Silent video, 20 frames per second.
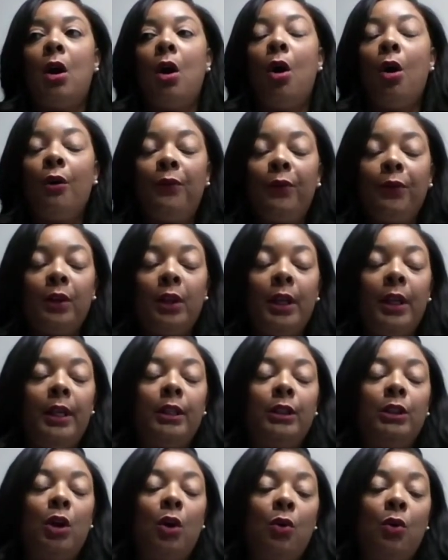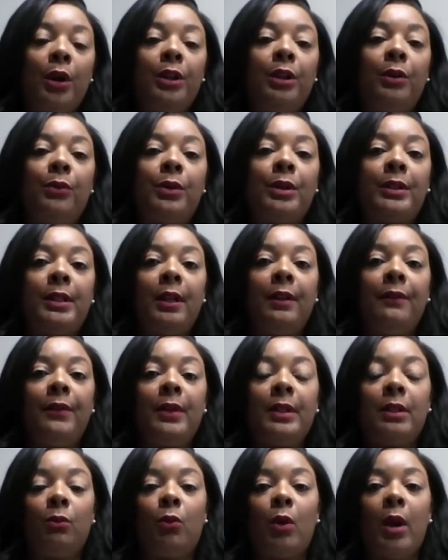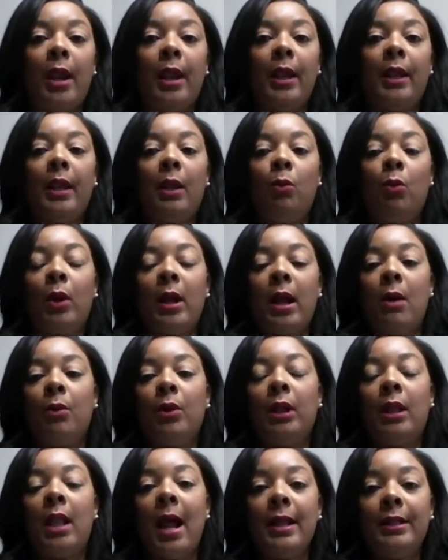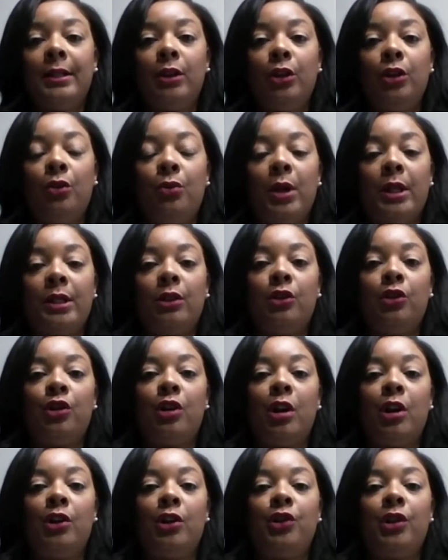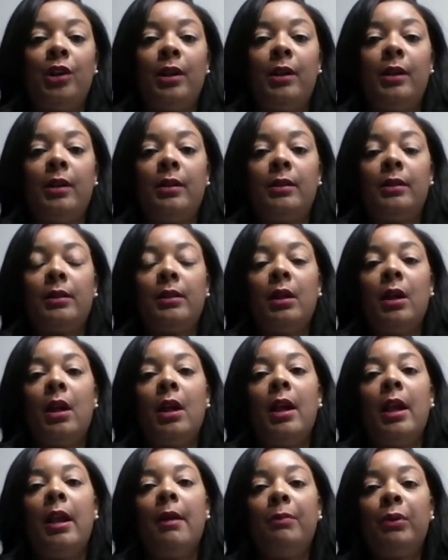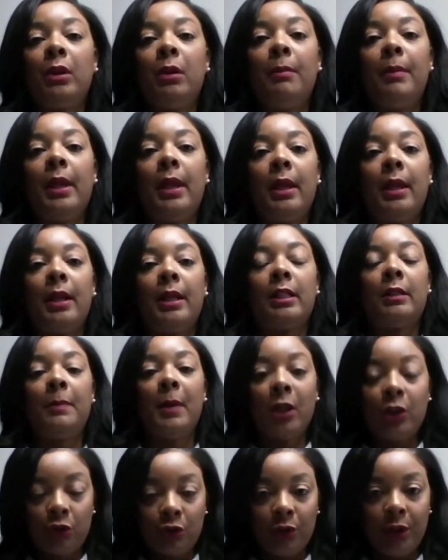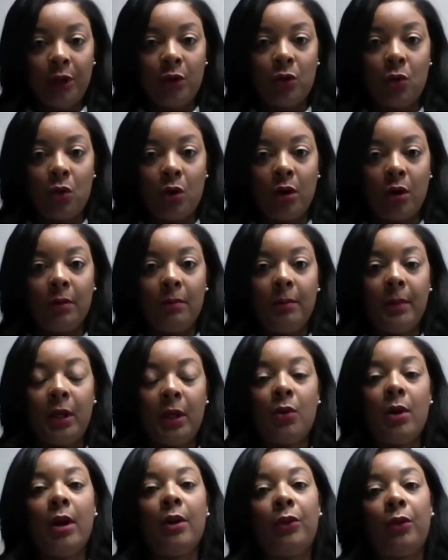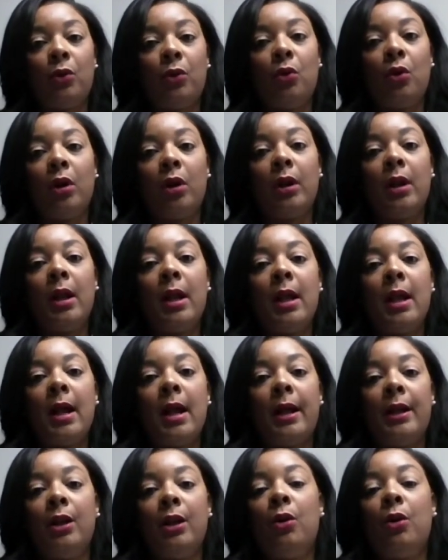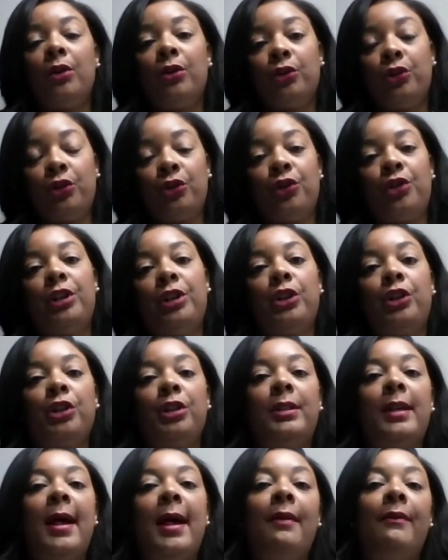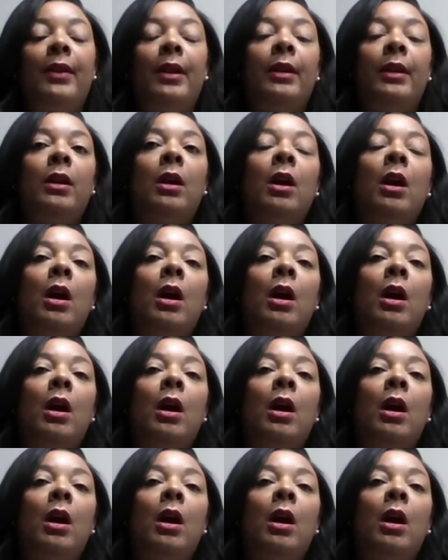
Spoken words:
Hopefully lowering the recidivism rate. And what I would like to do as a judge is implement a specialty court, mental health court. I know other jurisdictions have it.